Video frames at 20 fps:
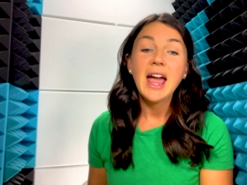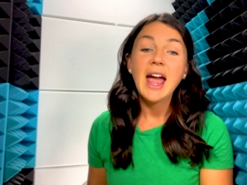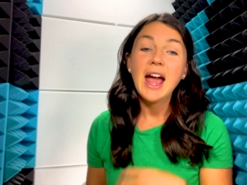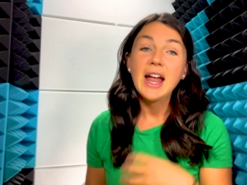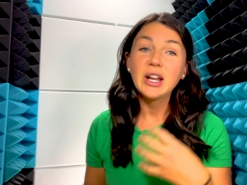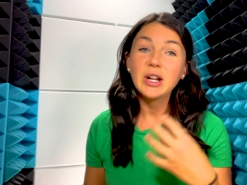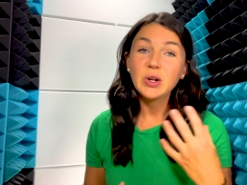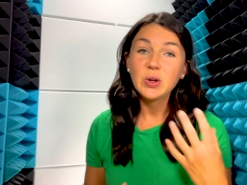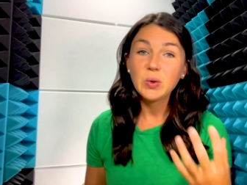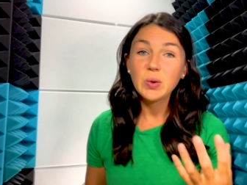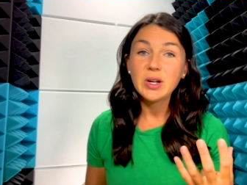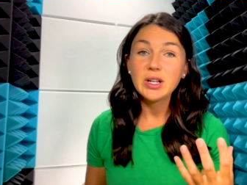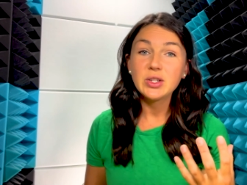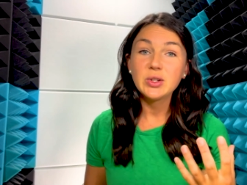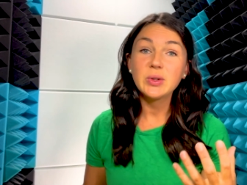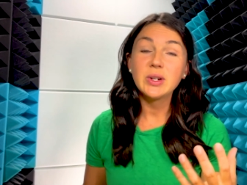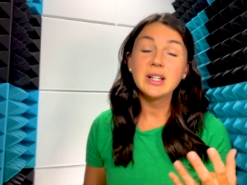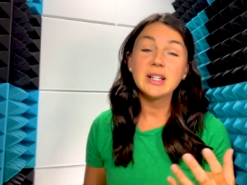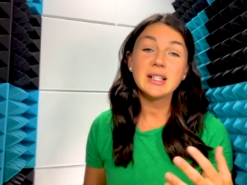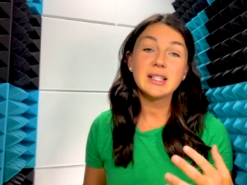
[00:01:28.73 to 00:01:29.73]
And a quiz
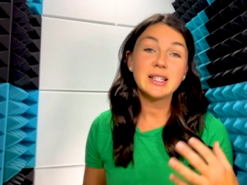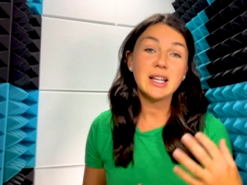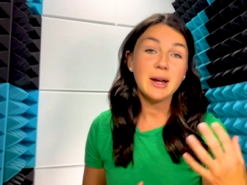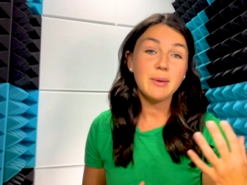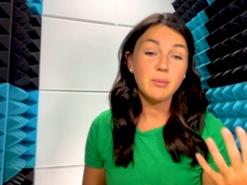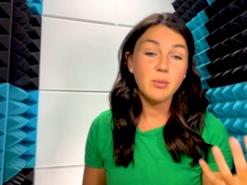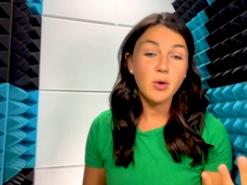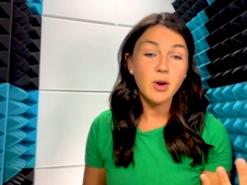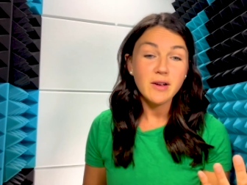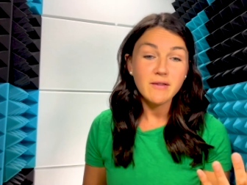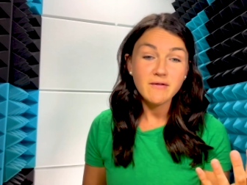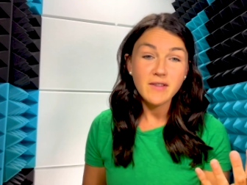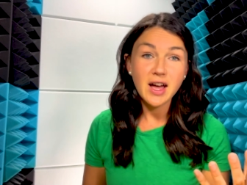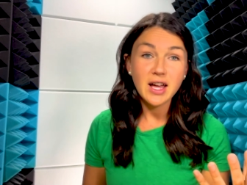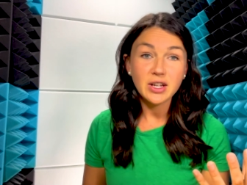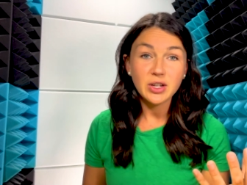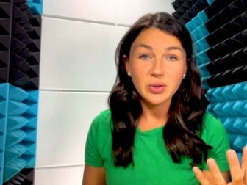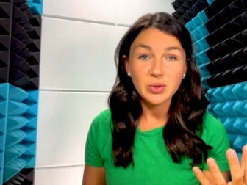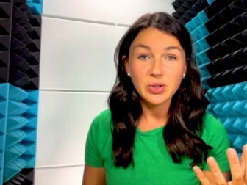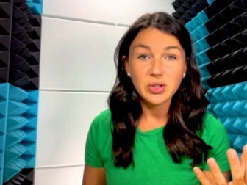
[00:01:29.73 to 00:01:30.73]
you can assign point
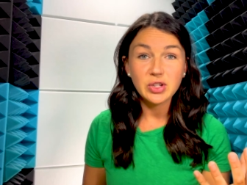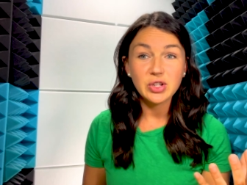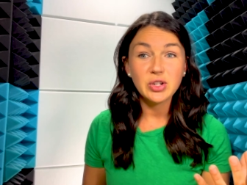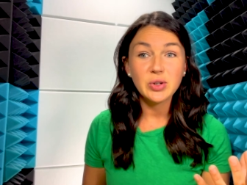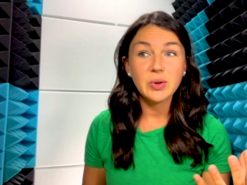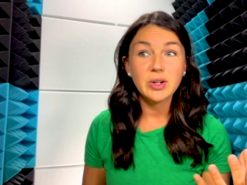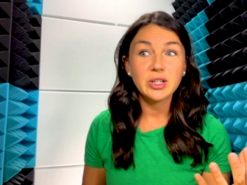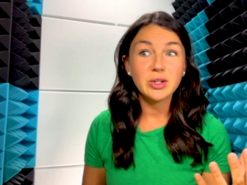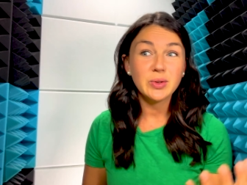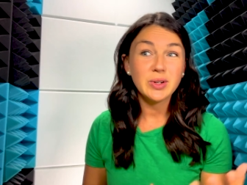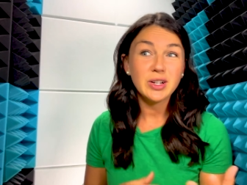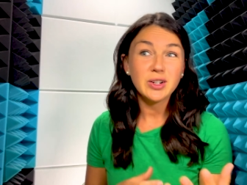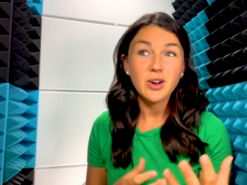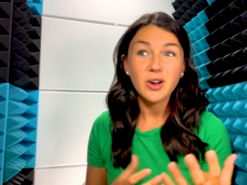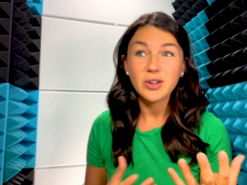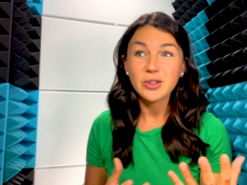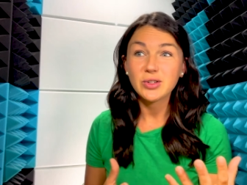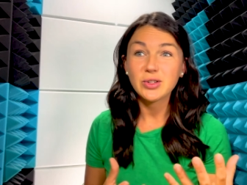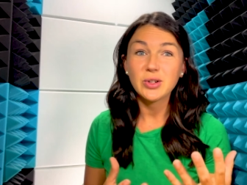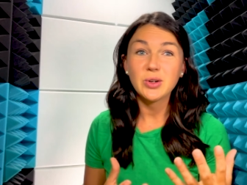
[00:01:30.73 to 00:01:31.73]
values to, and you can
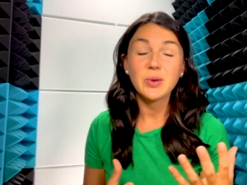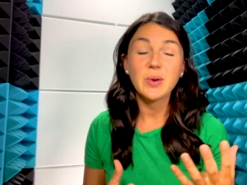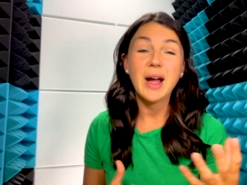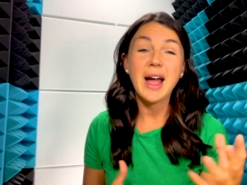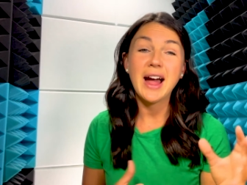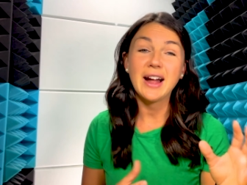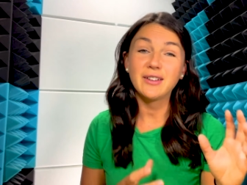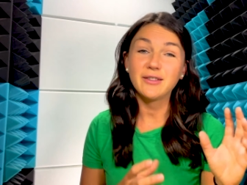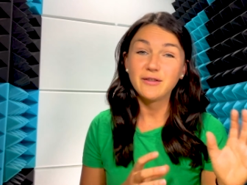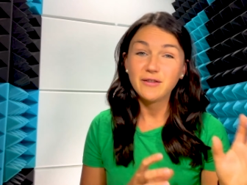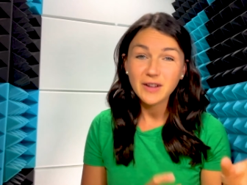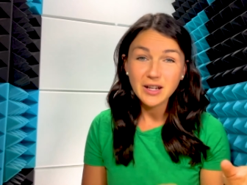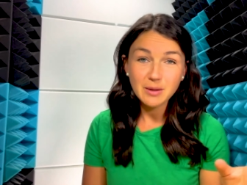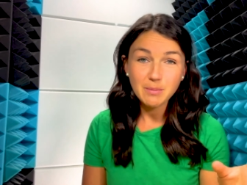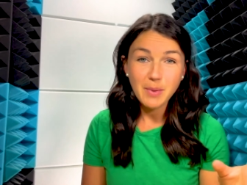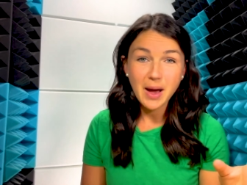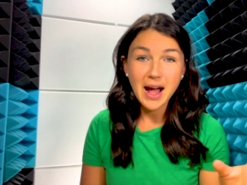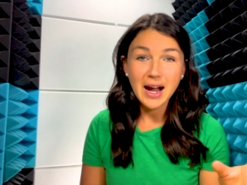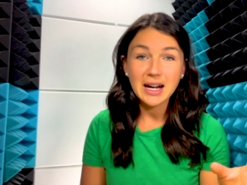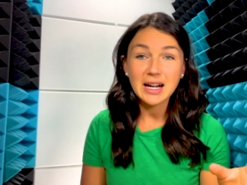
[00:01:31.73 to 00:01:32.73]
also add
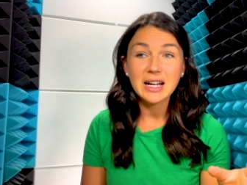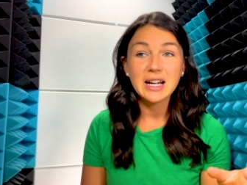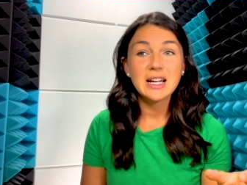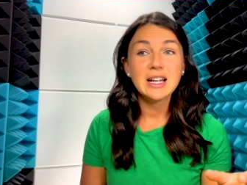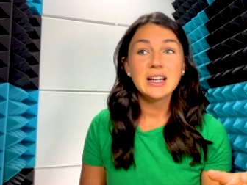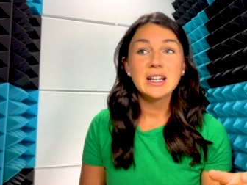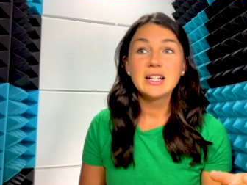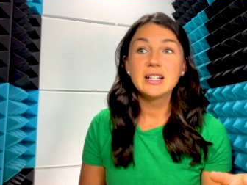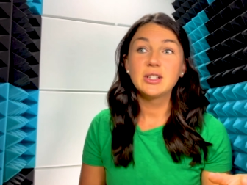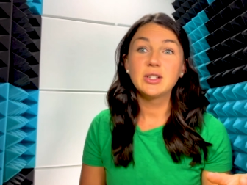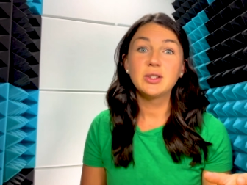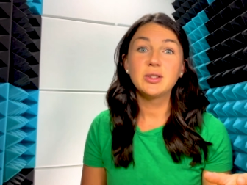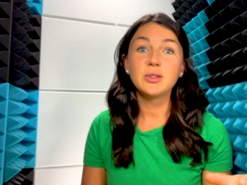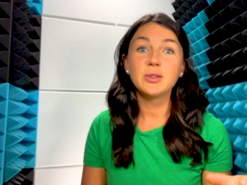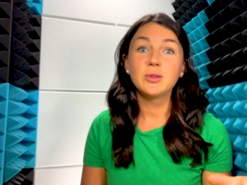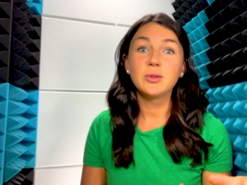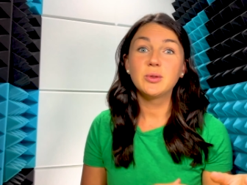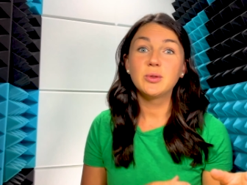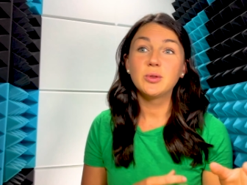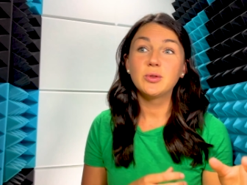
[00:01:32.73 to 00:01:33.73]
feedback
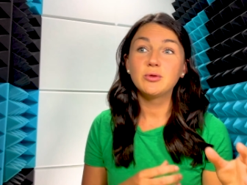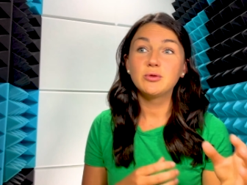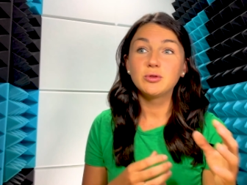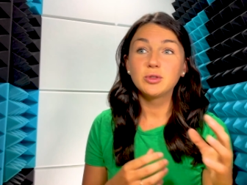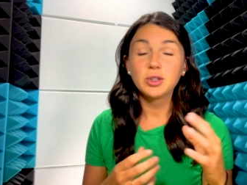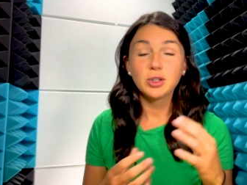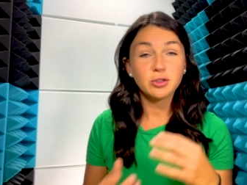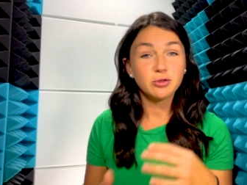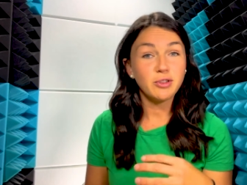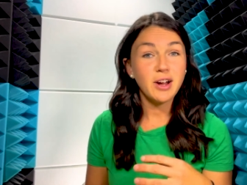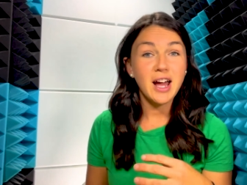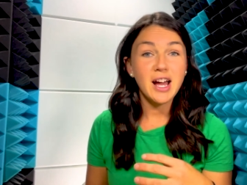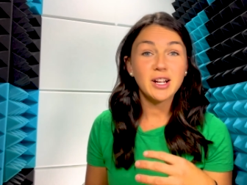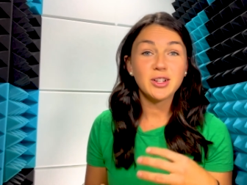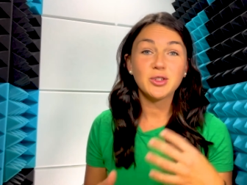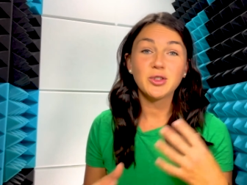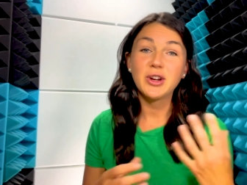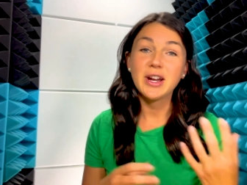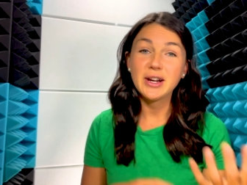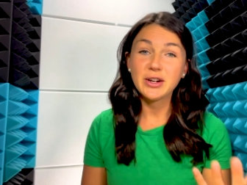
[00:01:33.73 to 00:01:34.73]
to
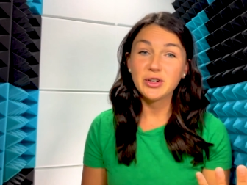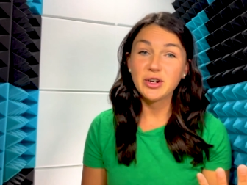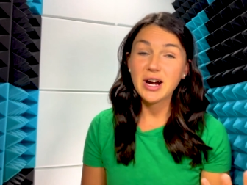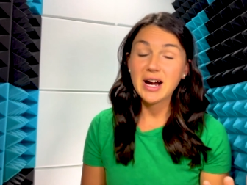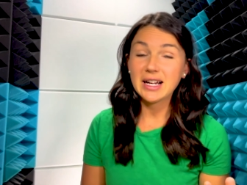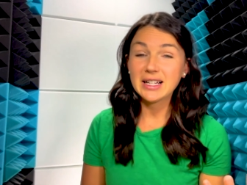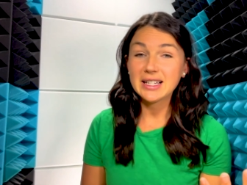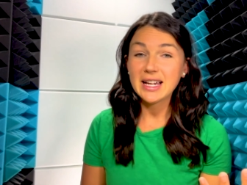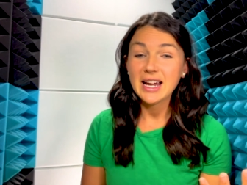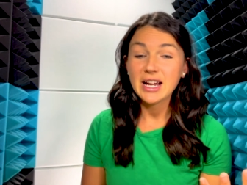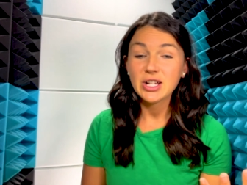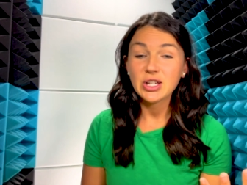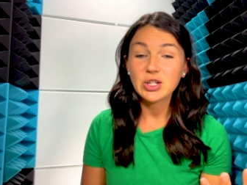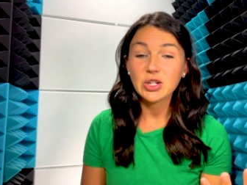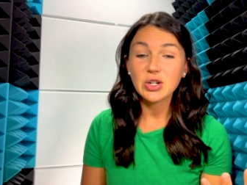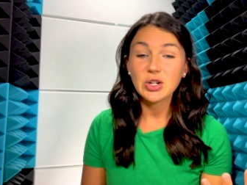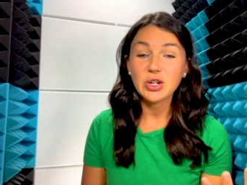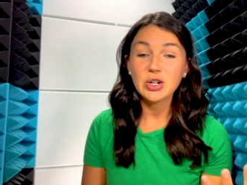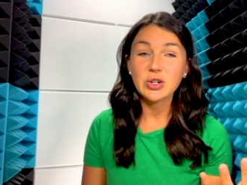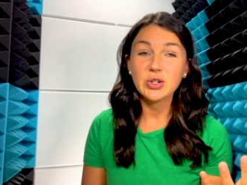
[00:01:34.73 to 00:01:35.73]
correct or incorrect
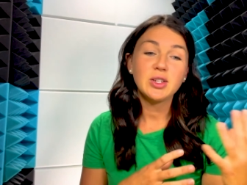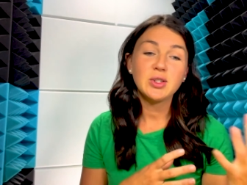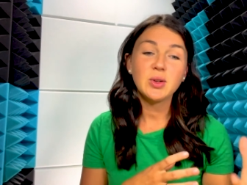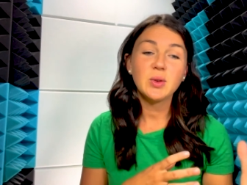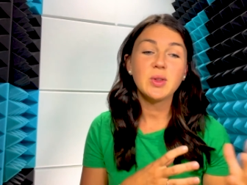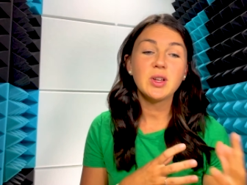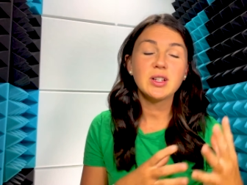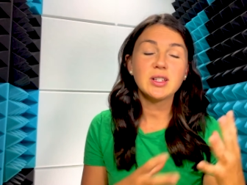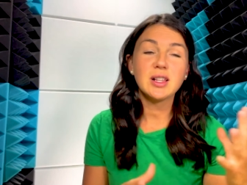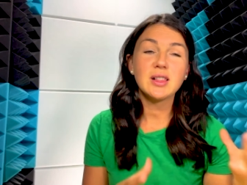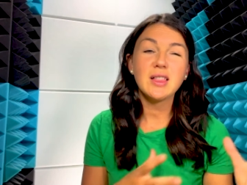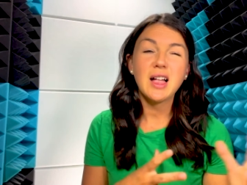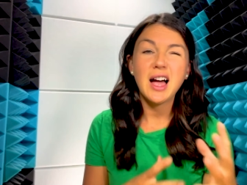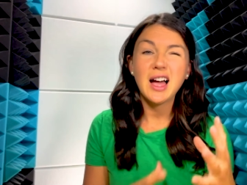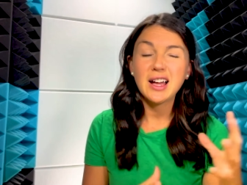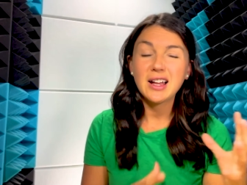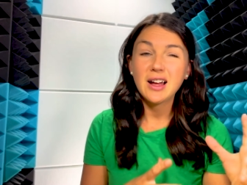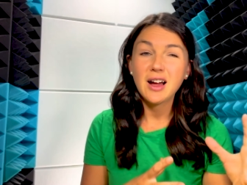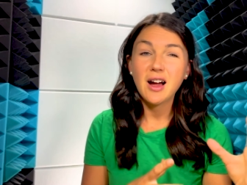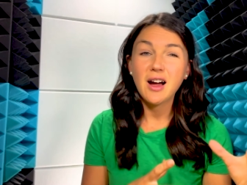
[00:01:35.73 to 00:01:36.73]
answers. So there's a
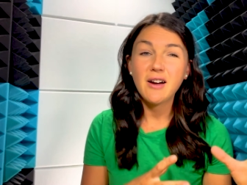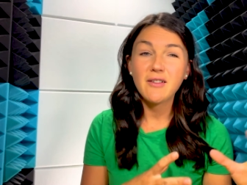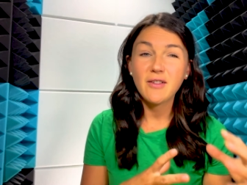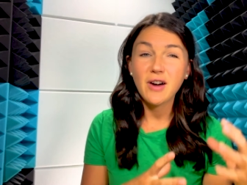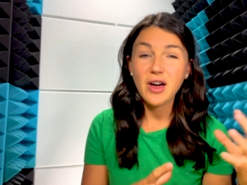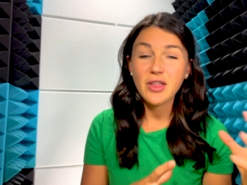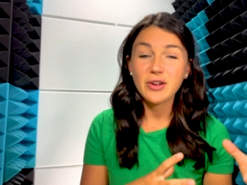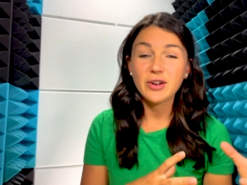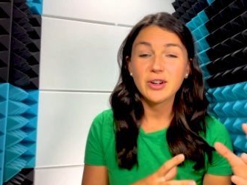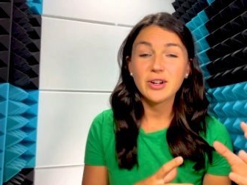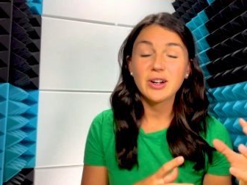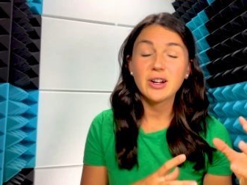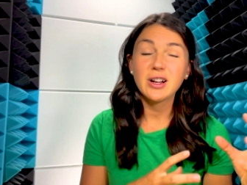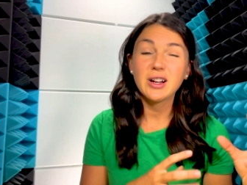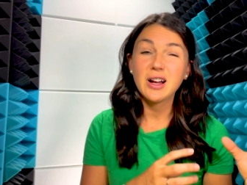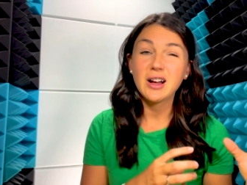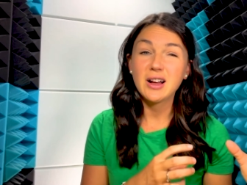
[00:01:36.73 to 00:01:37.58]
lot of other